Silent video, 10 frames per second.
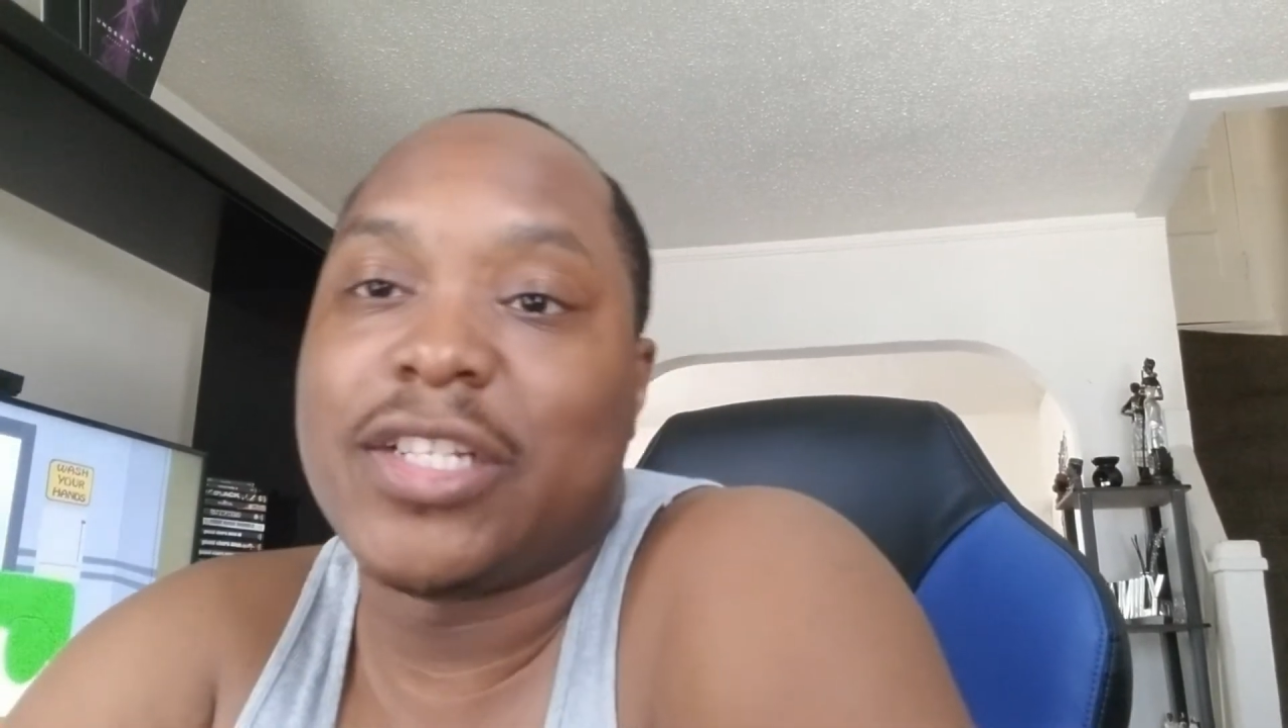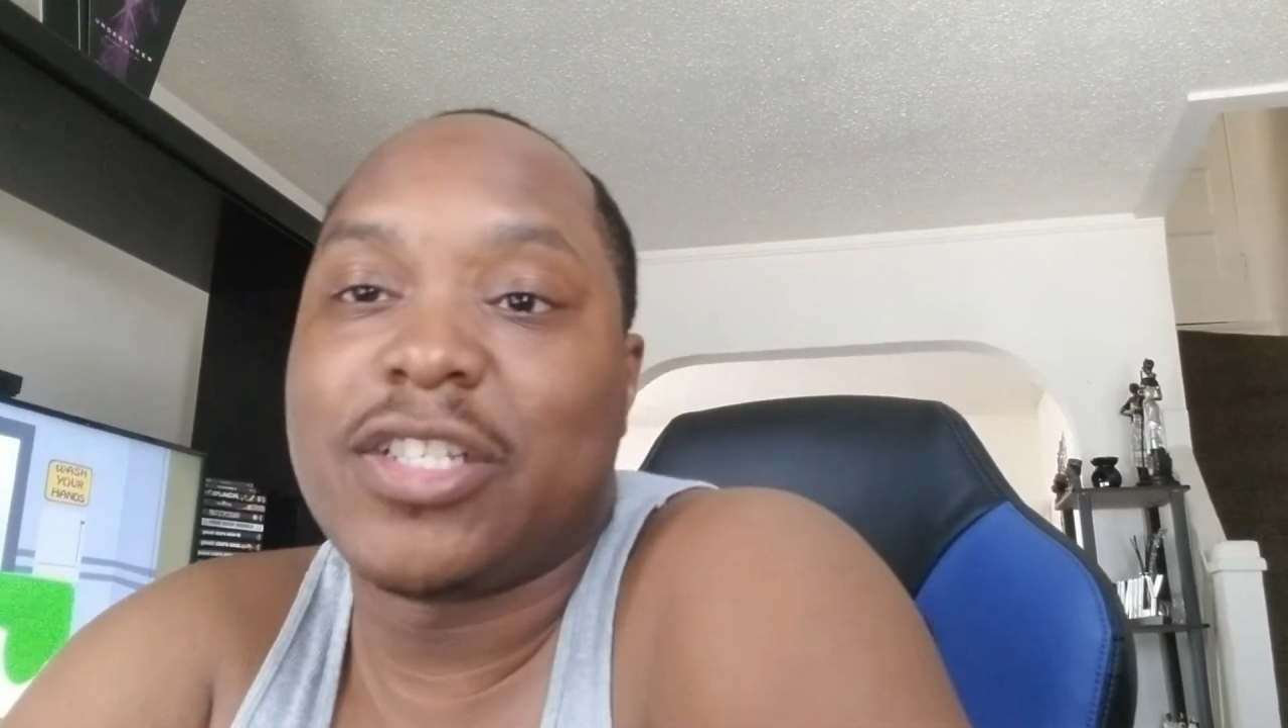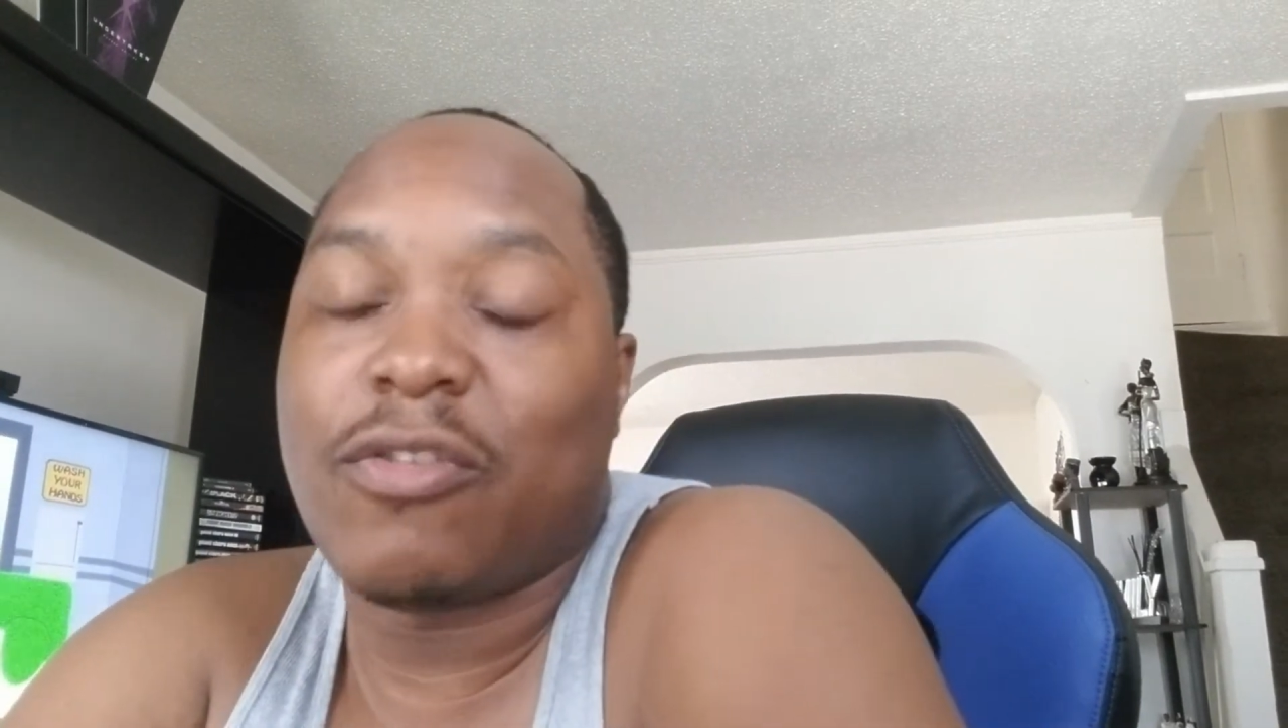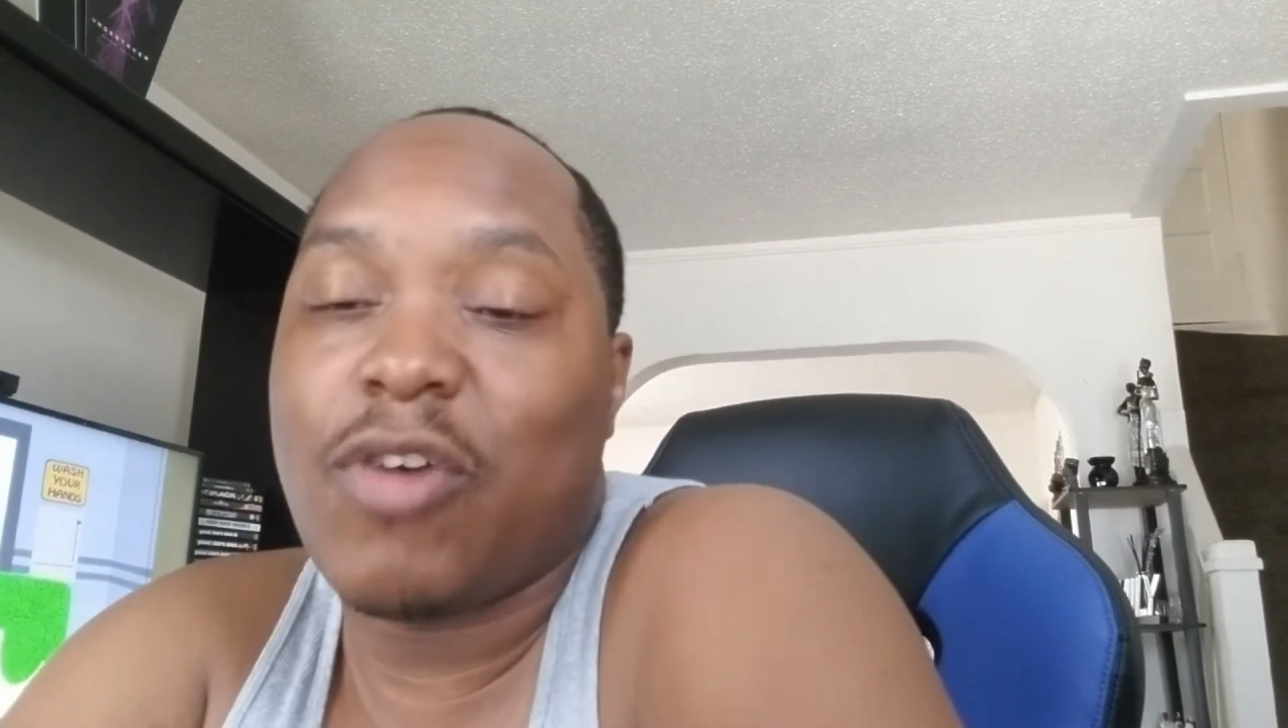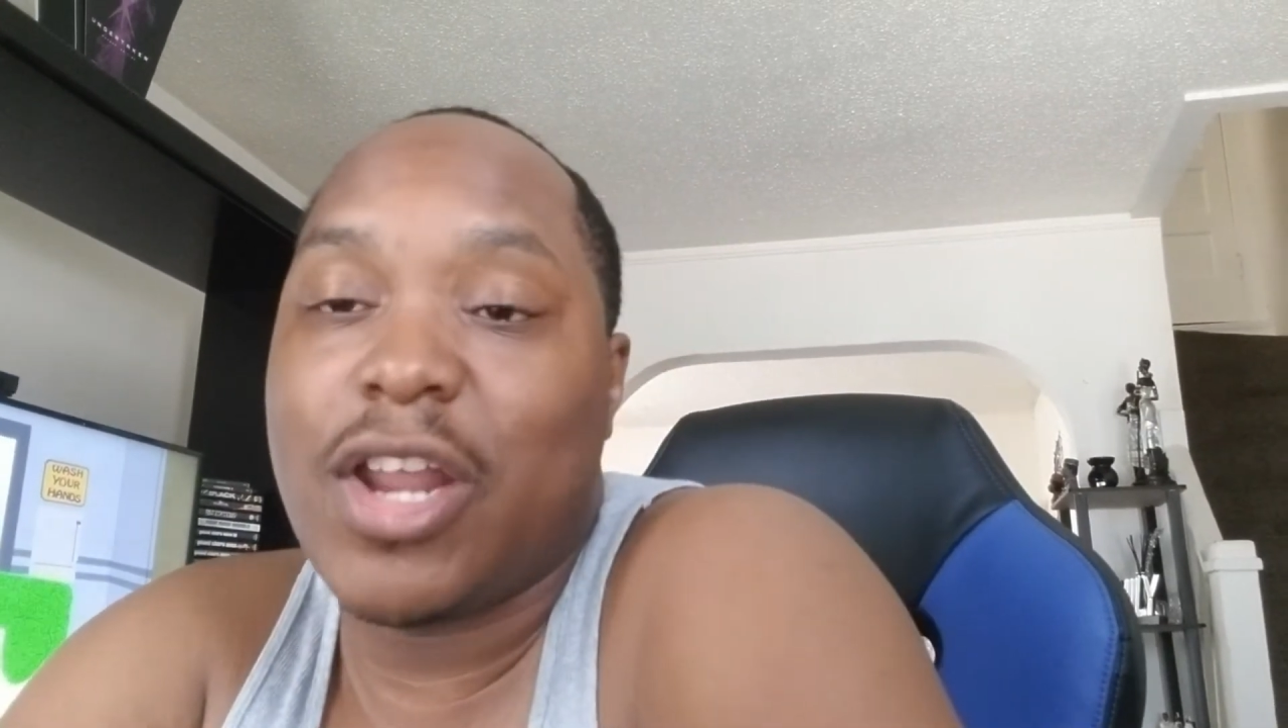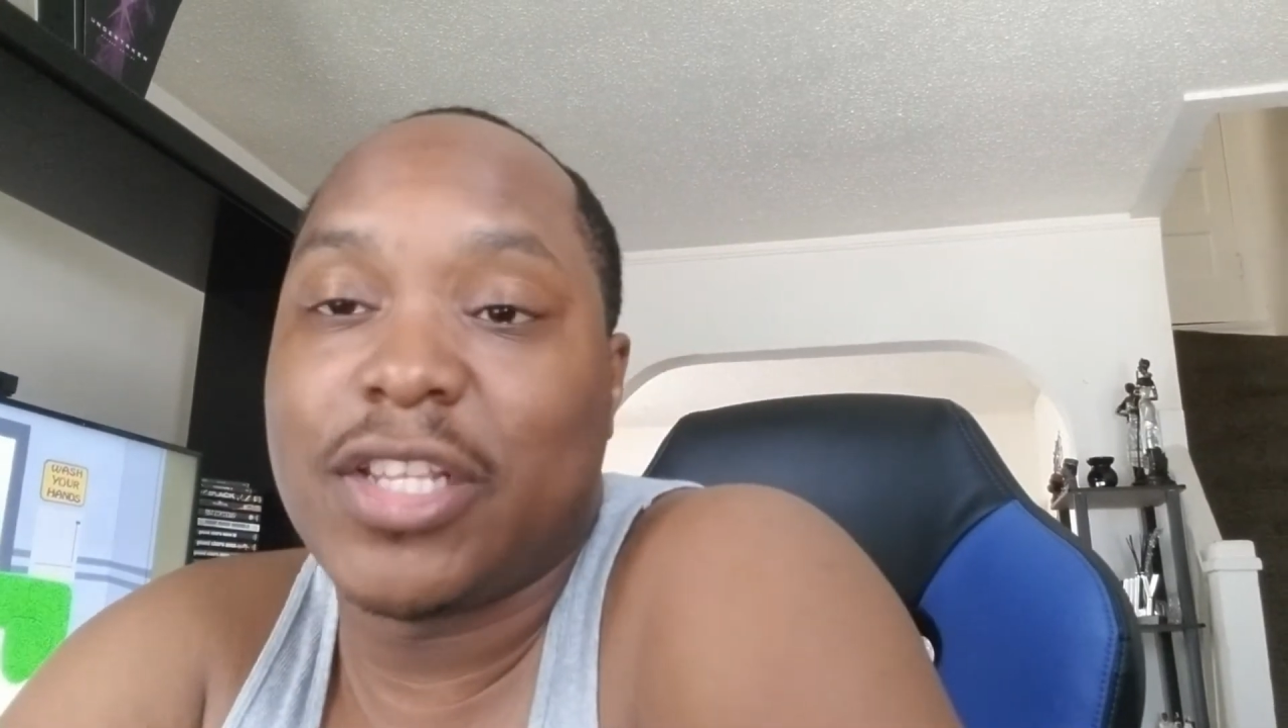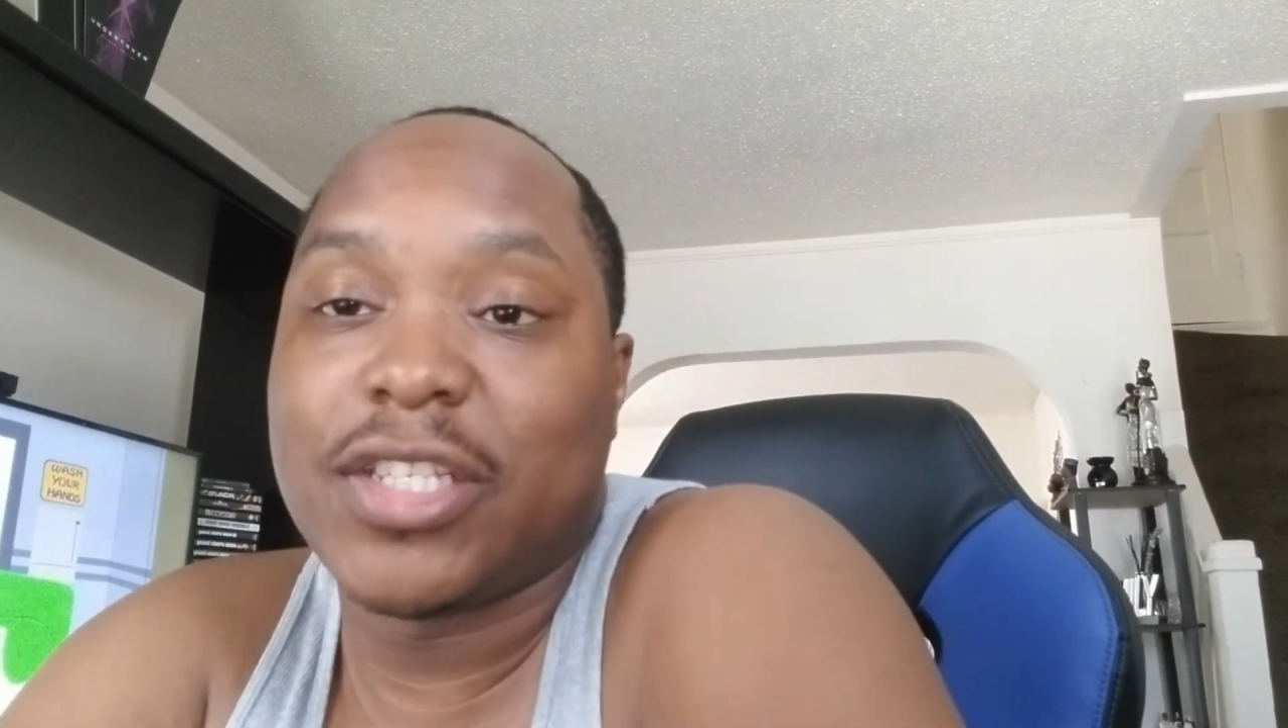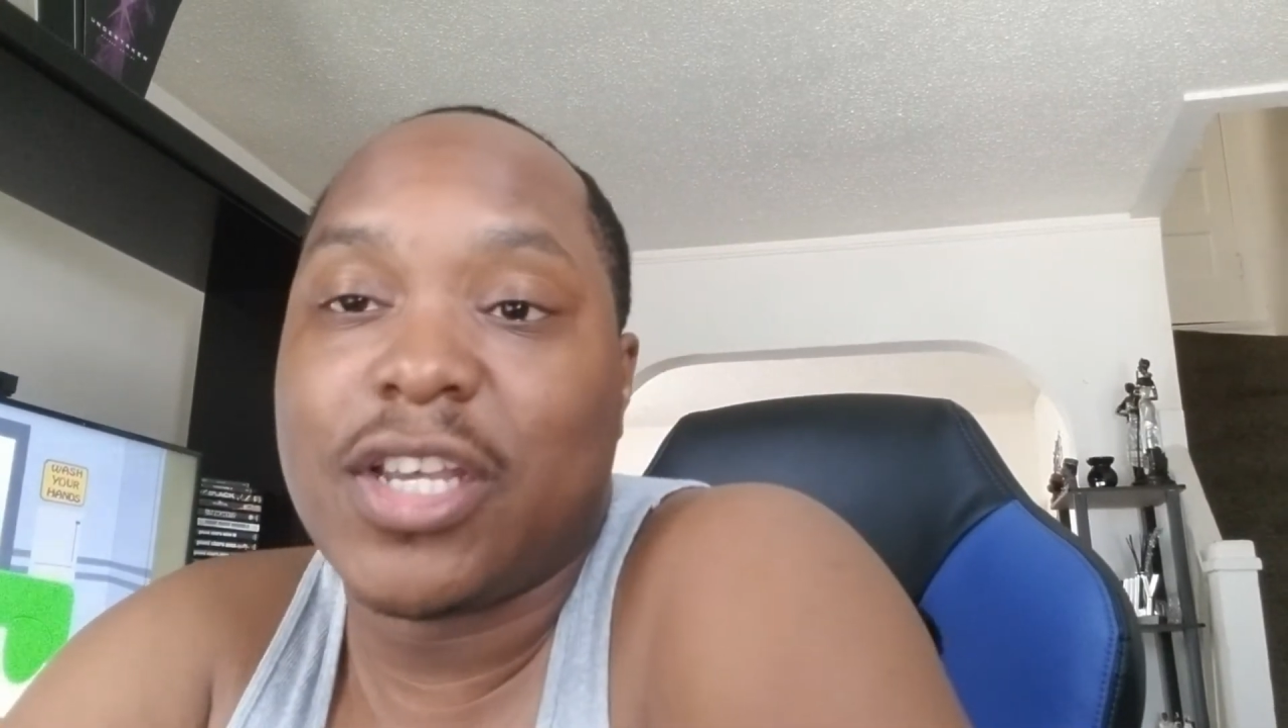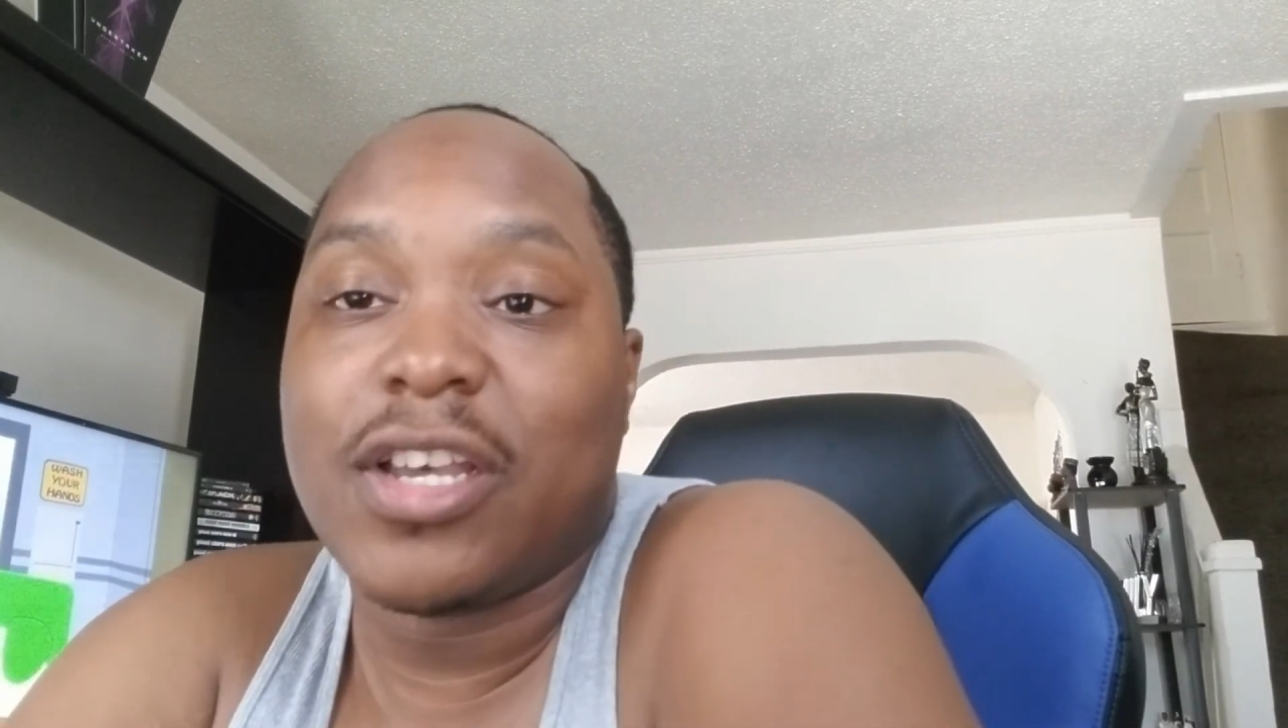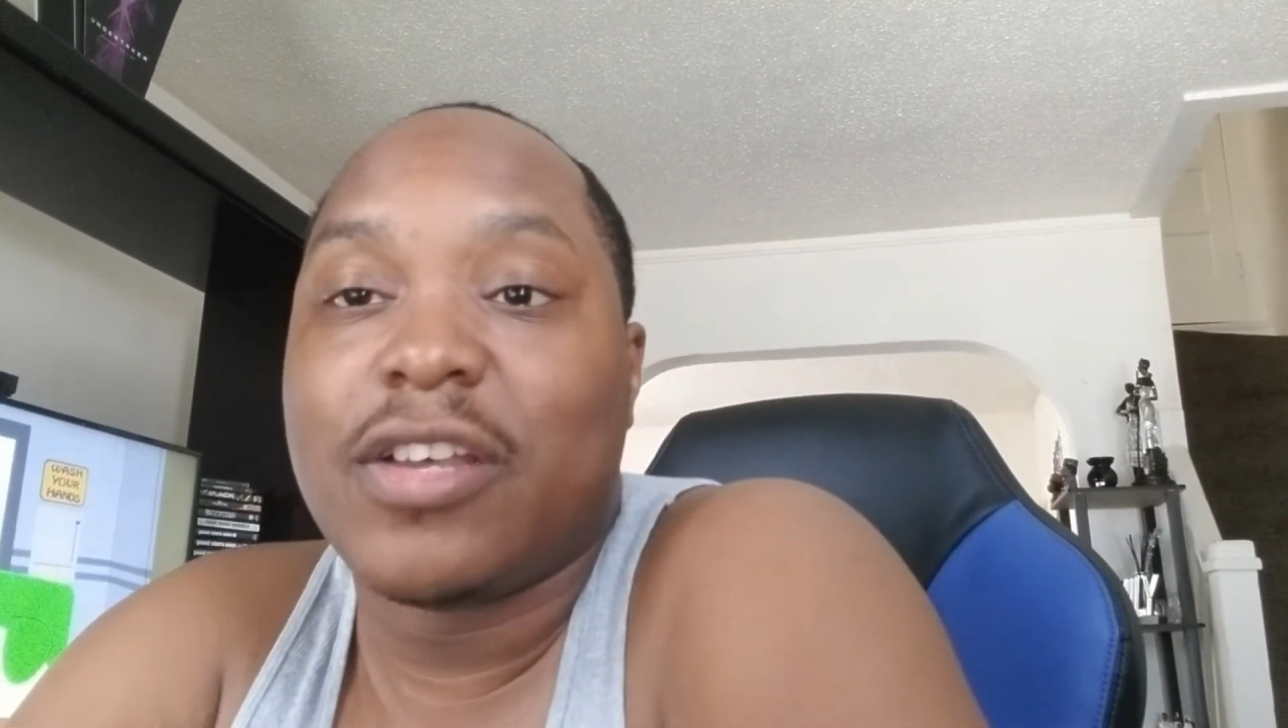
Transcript: Seth Rollins